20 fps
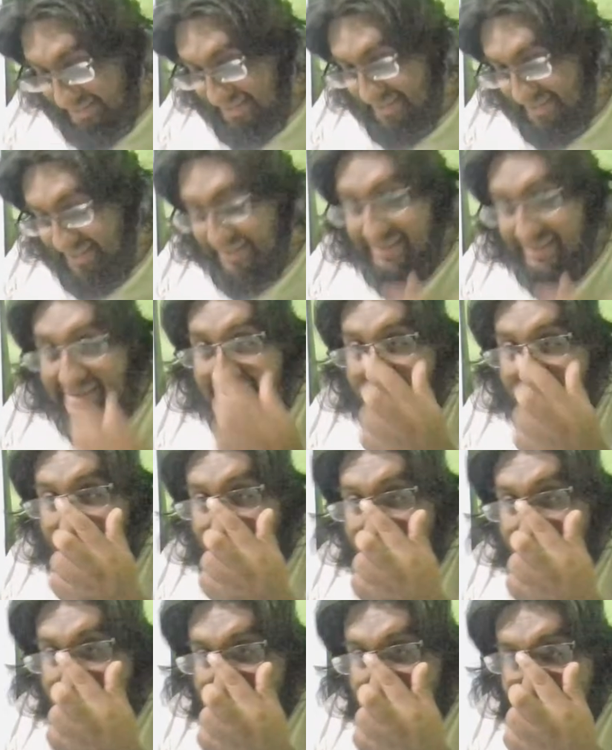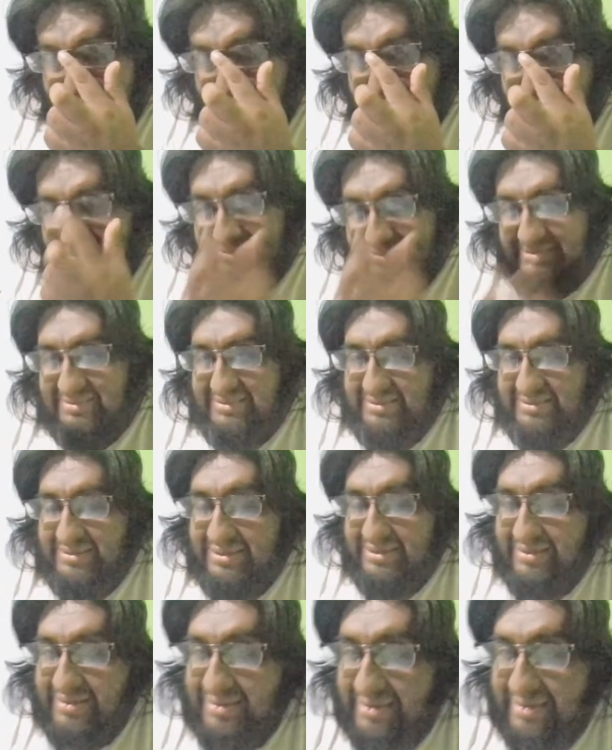Then close the list,
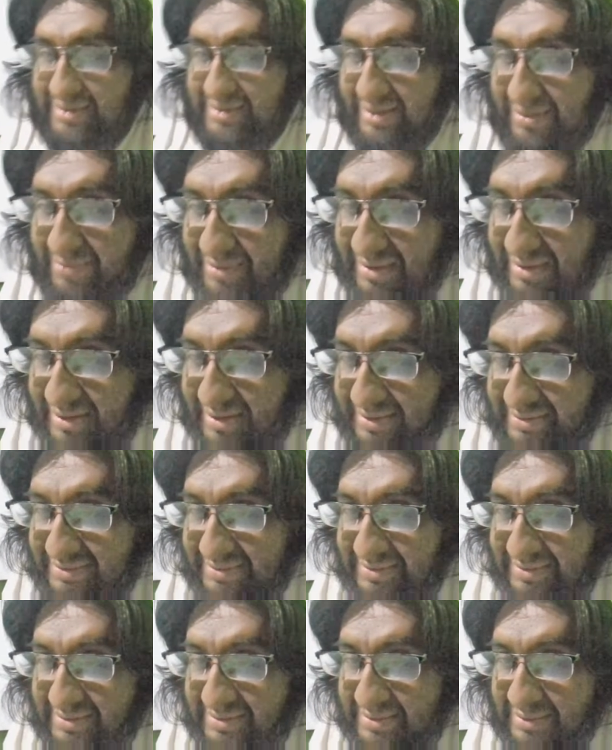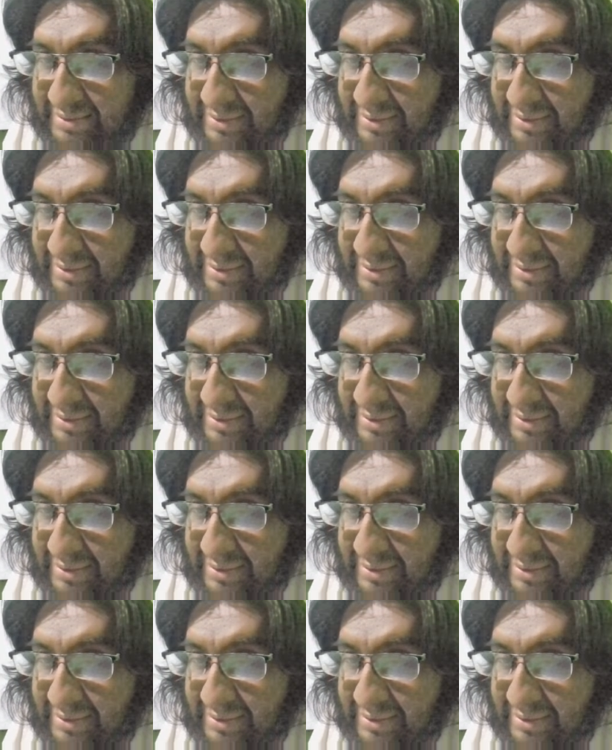keyword list,